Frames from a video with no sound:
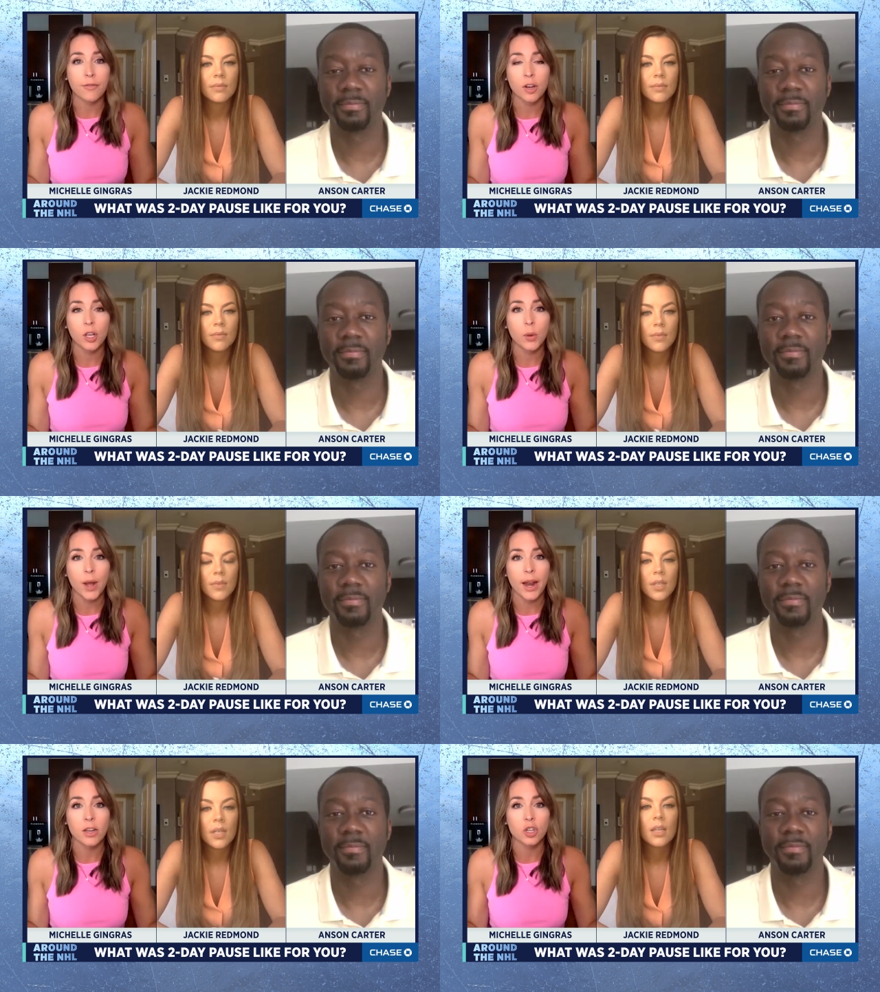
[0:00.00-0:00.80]
Speaker 1: for you
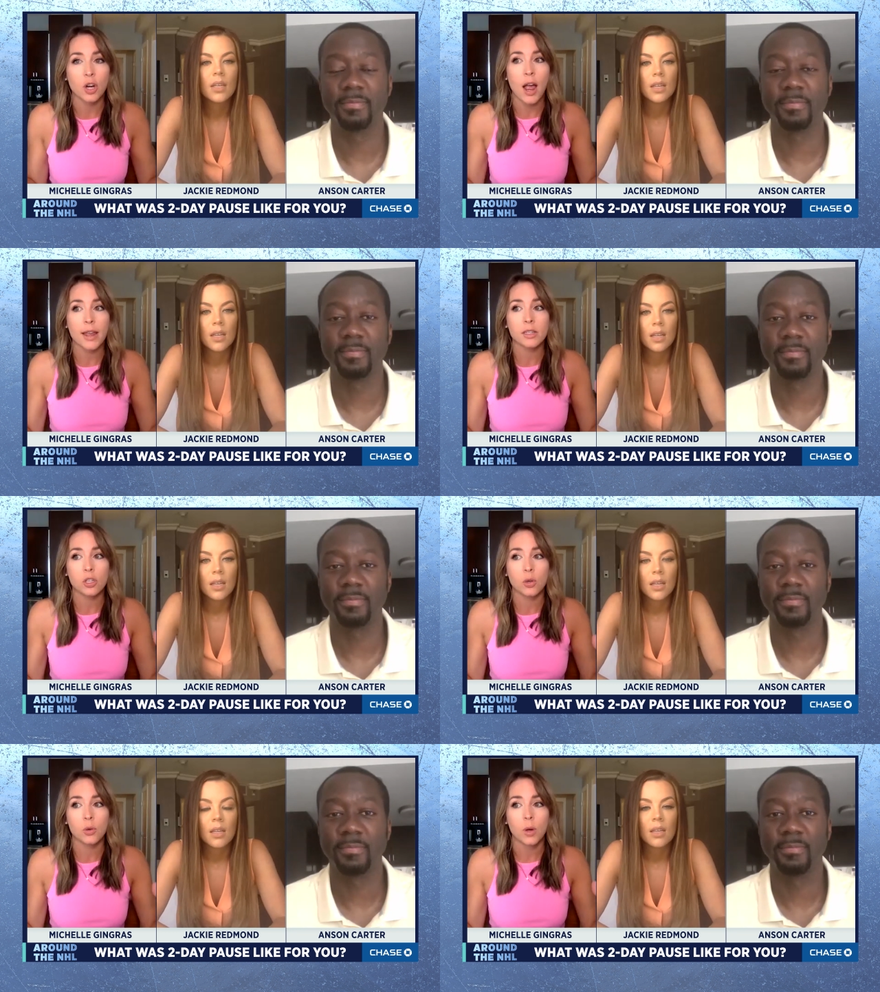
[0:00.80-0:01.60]
and trying
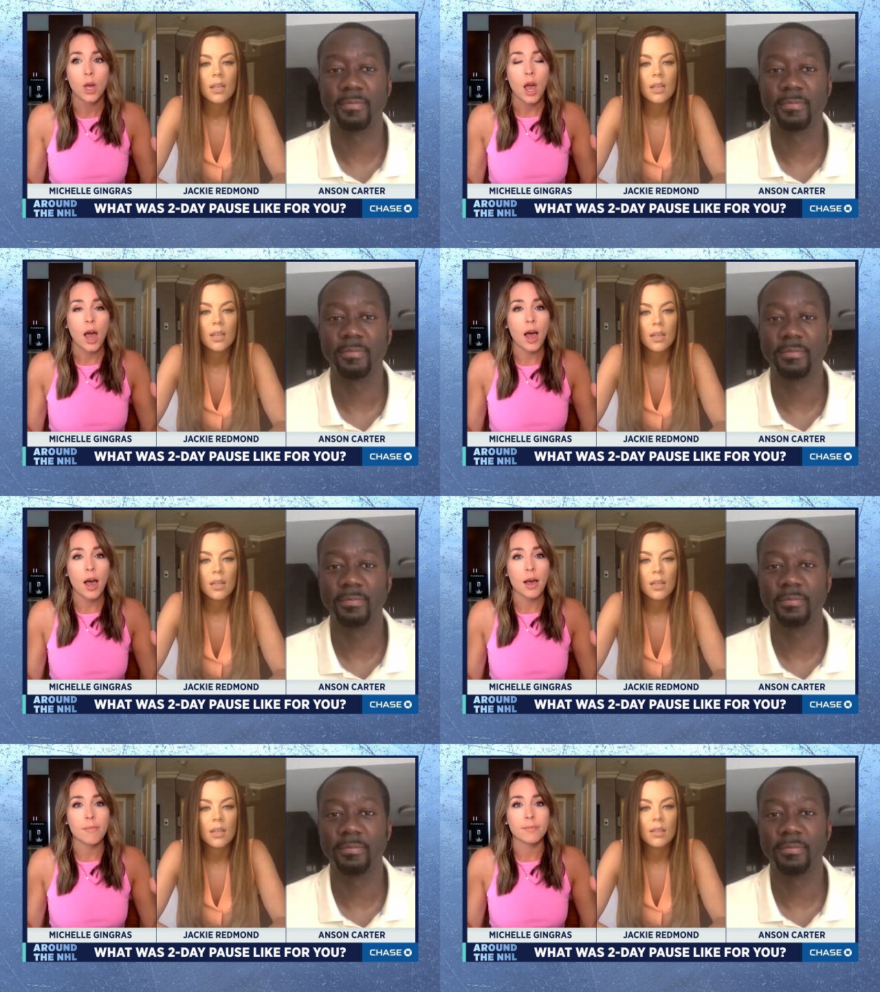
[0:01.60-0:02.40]
to
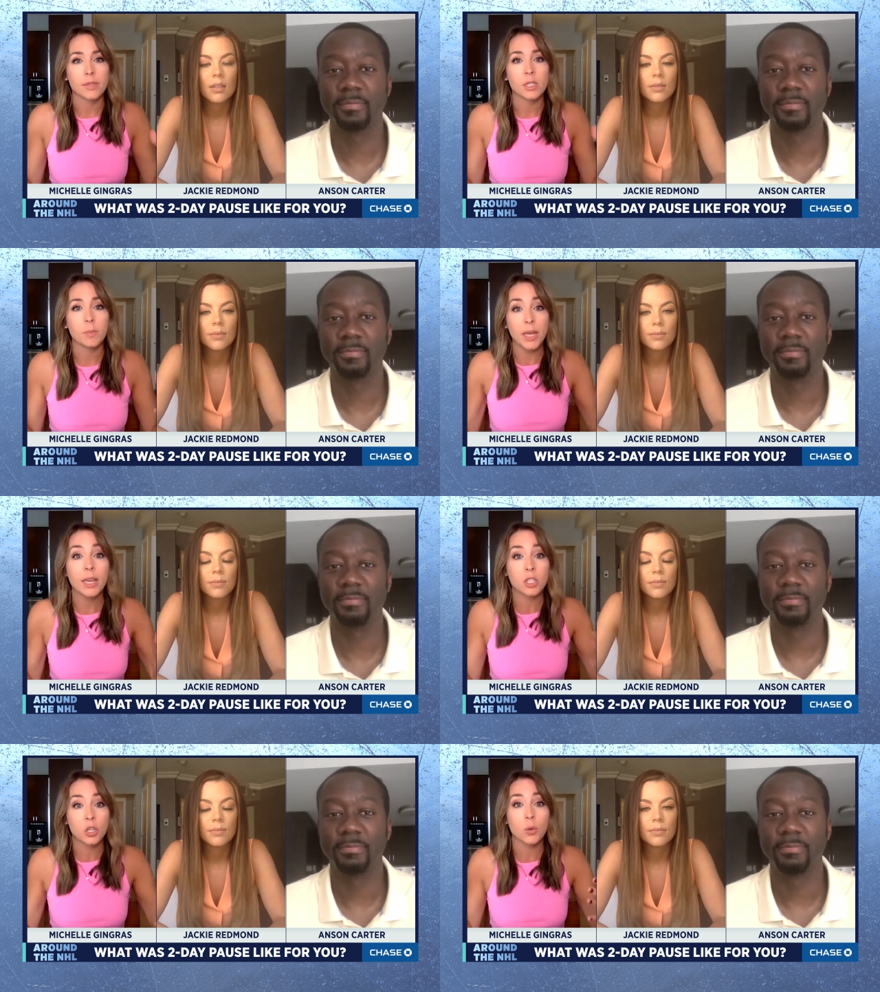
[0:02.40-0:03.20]
speak
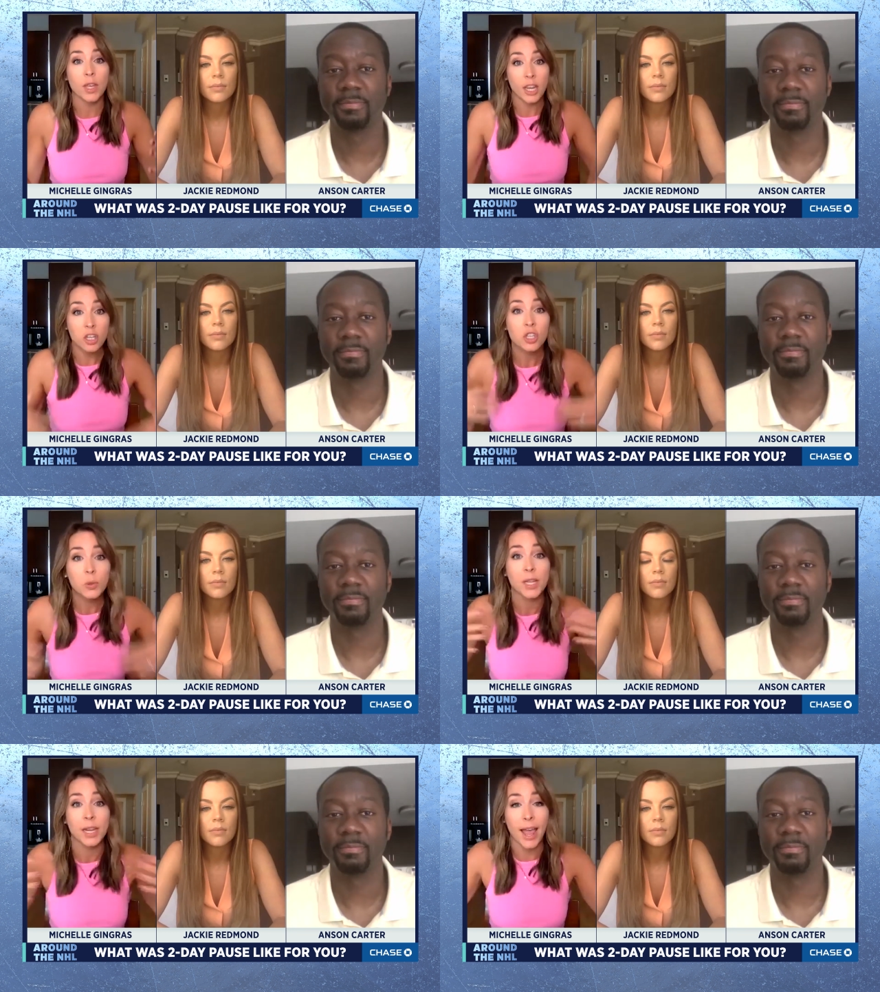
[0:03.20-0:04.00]
to the issues at
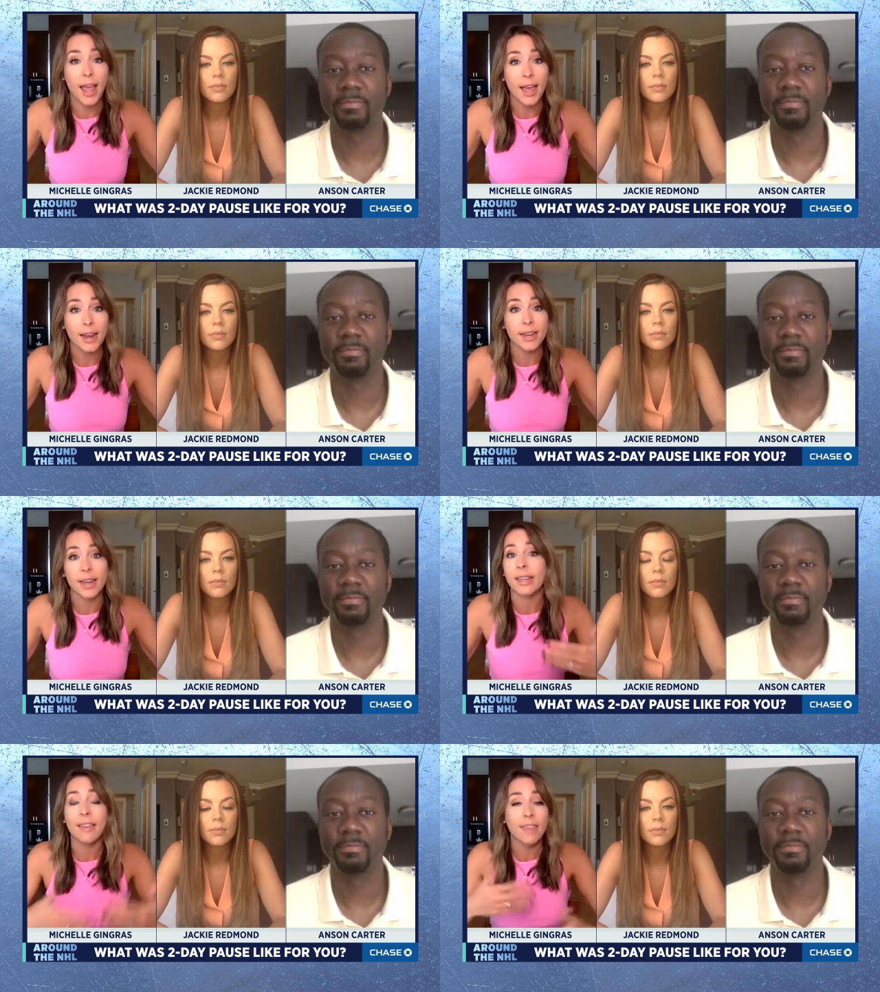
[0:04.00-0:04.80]
hand and
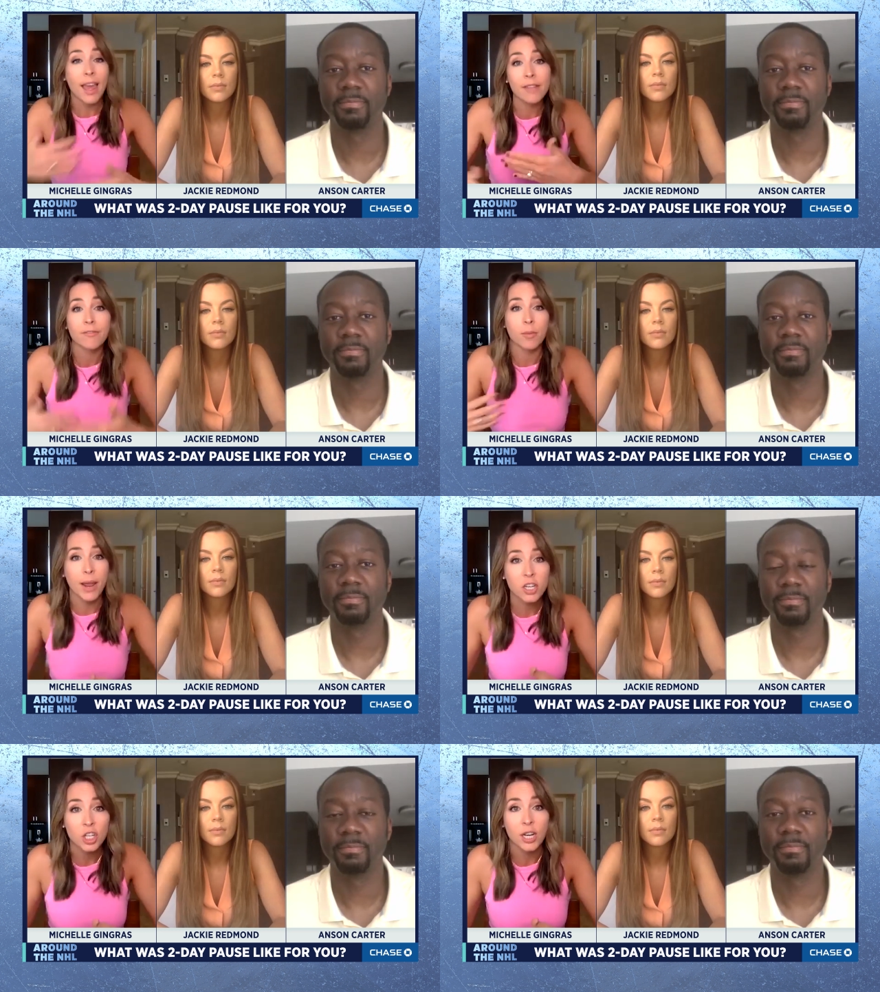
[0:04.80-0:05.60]
get that
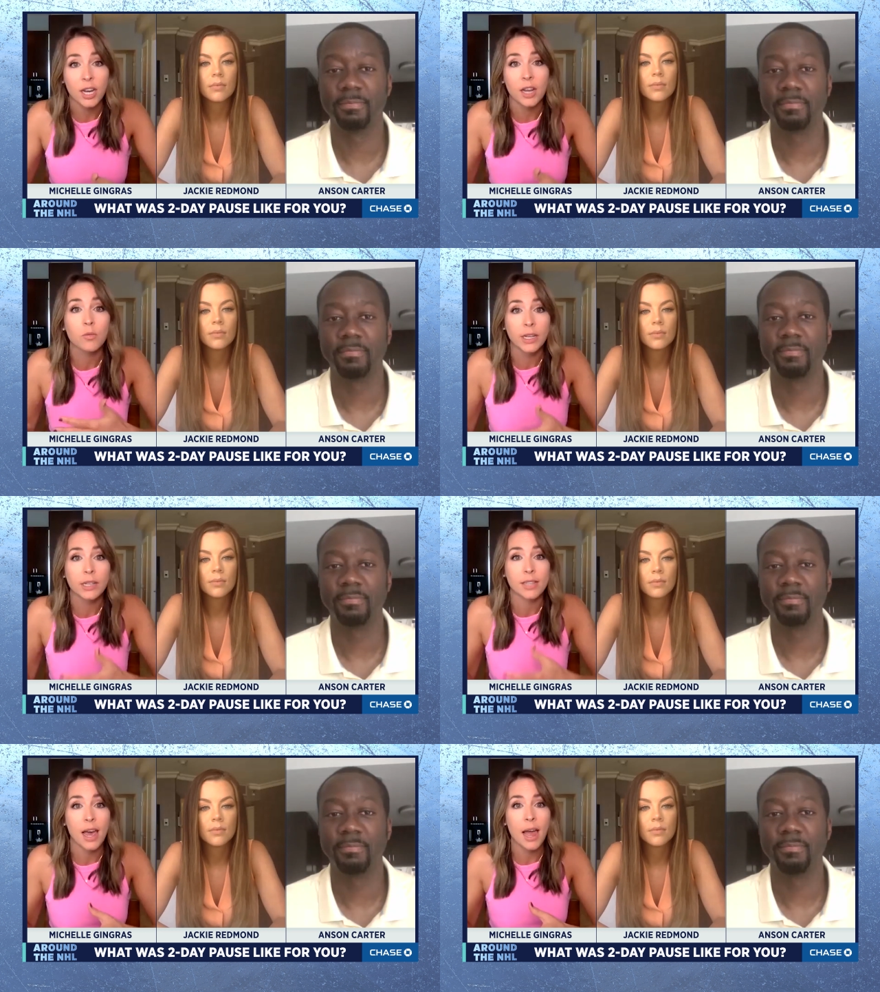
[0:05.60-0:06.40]
information in real
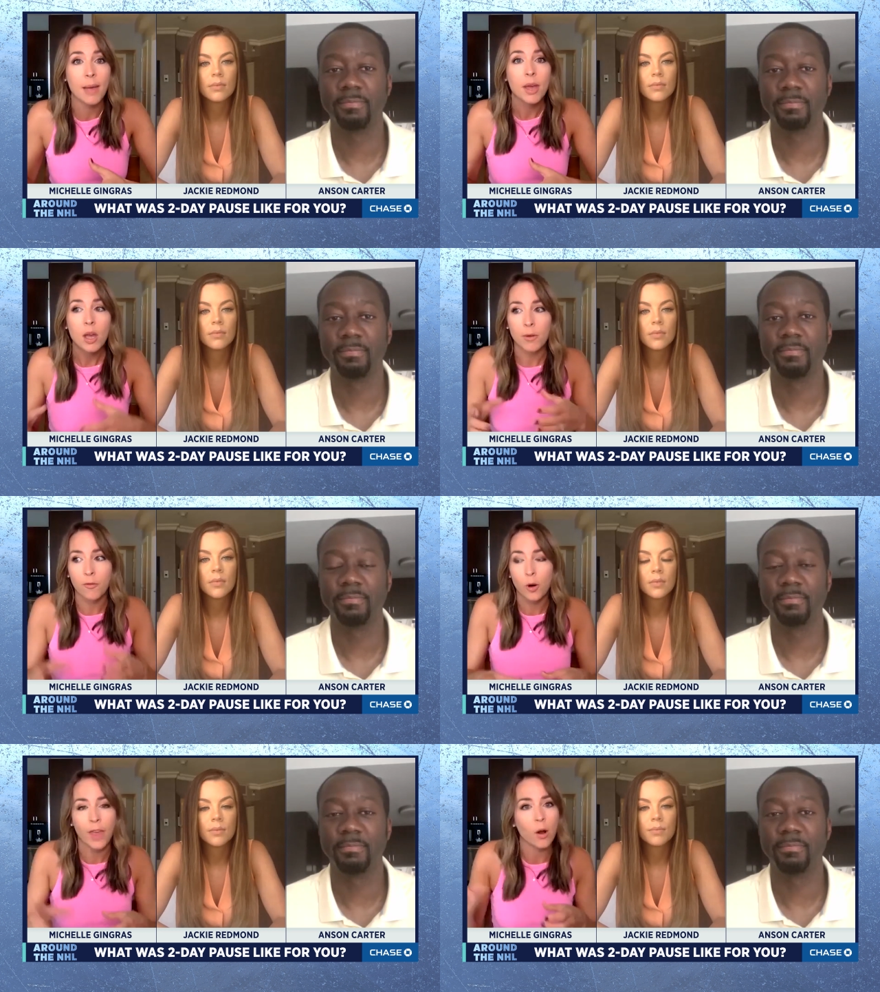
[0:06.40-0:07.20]
time before
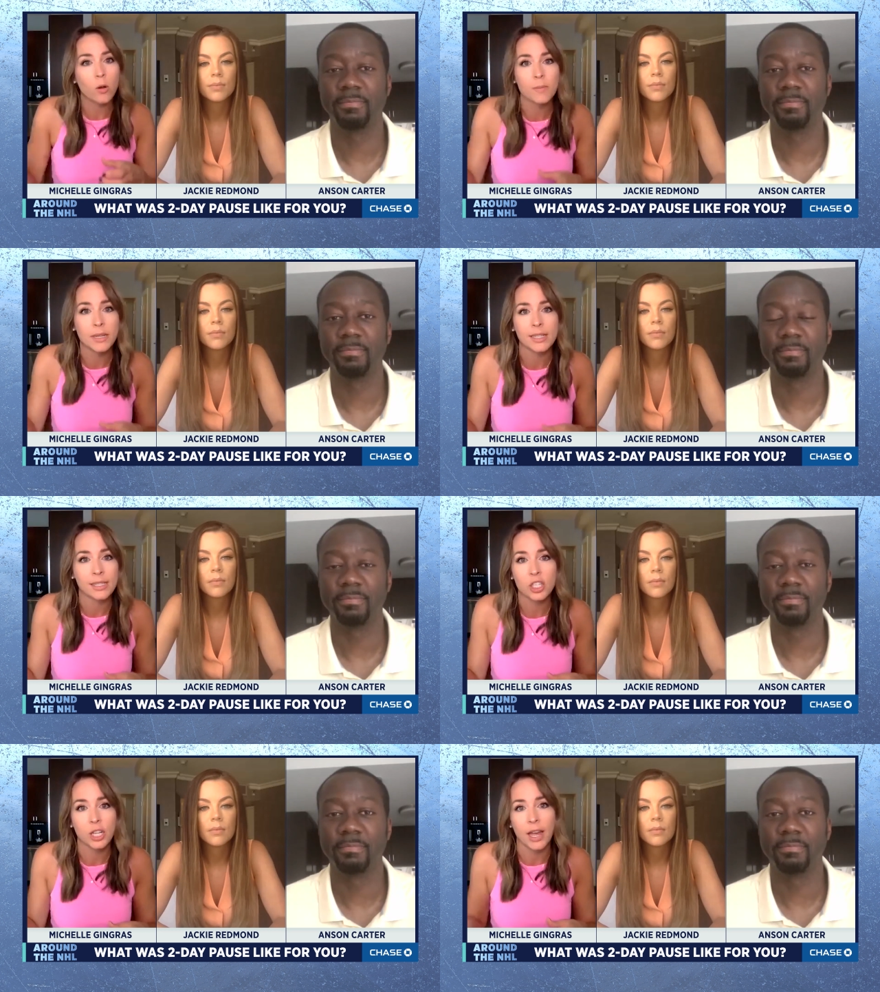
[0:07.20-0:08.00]
that ultimate
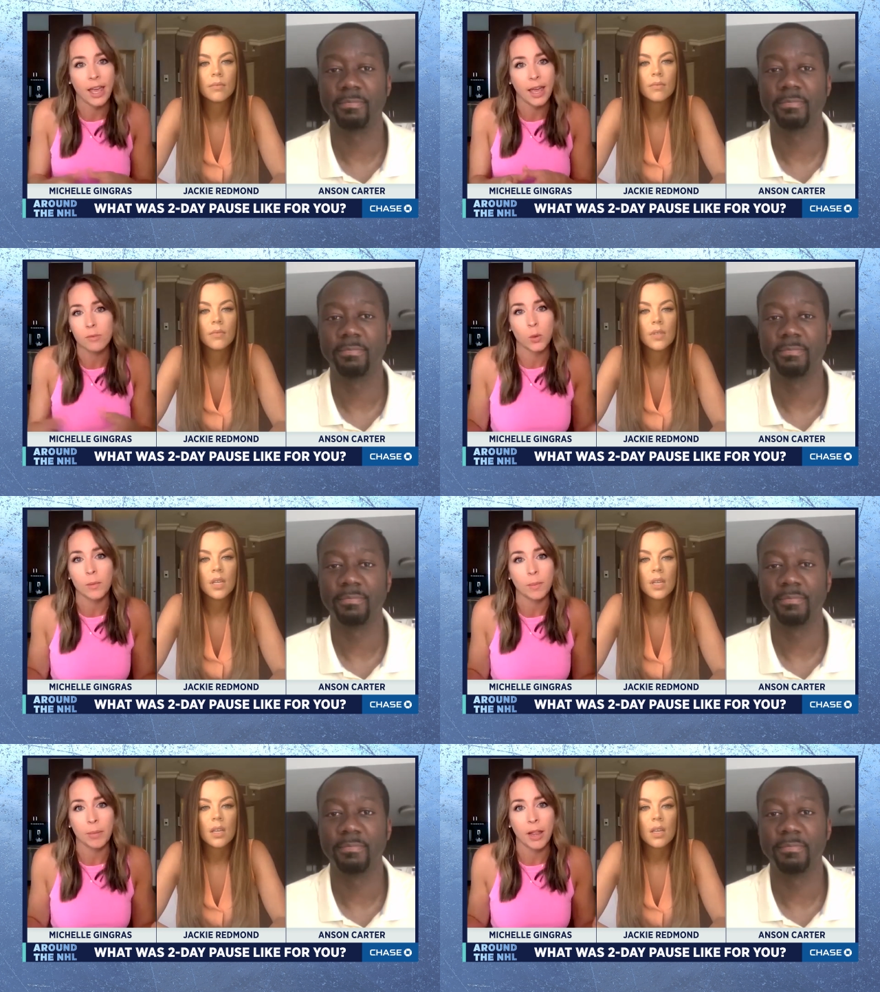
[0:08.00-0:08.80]
decision that games wouldn't be
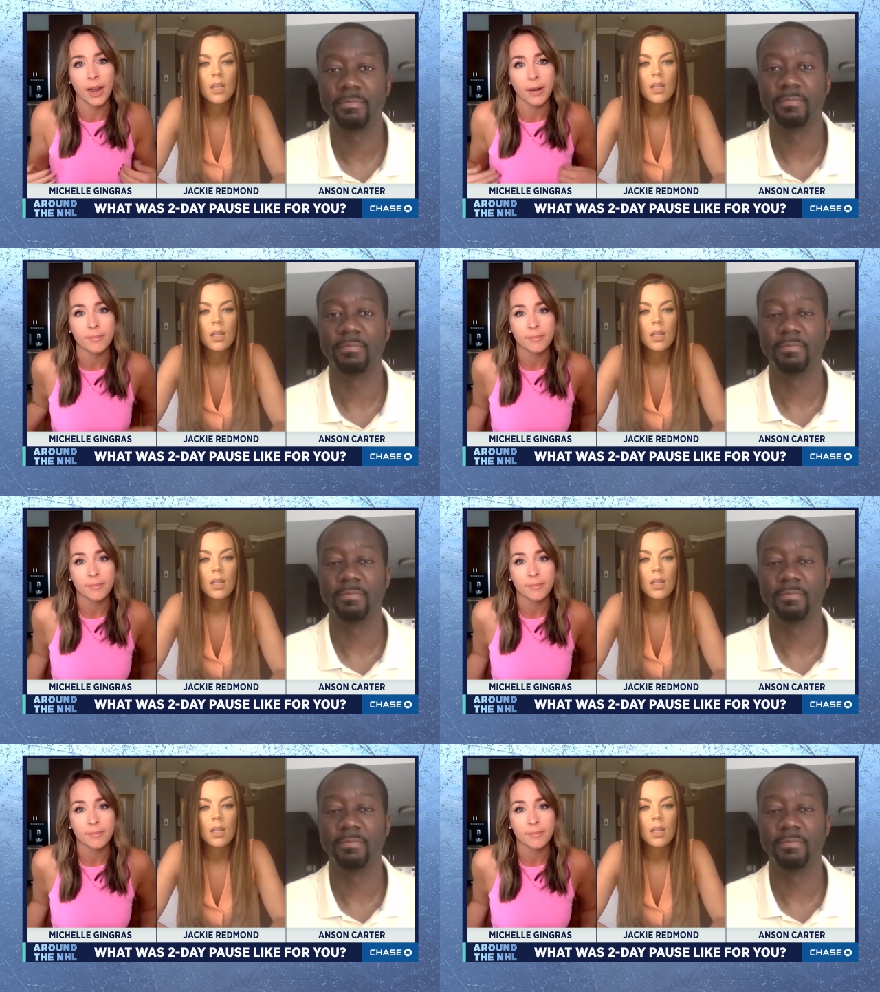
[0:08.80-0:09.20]
played.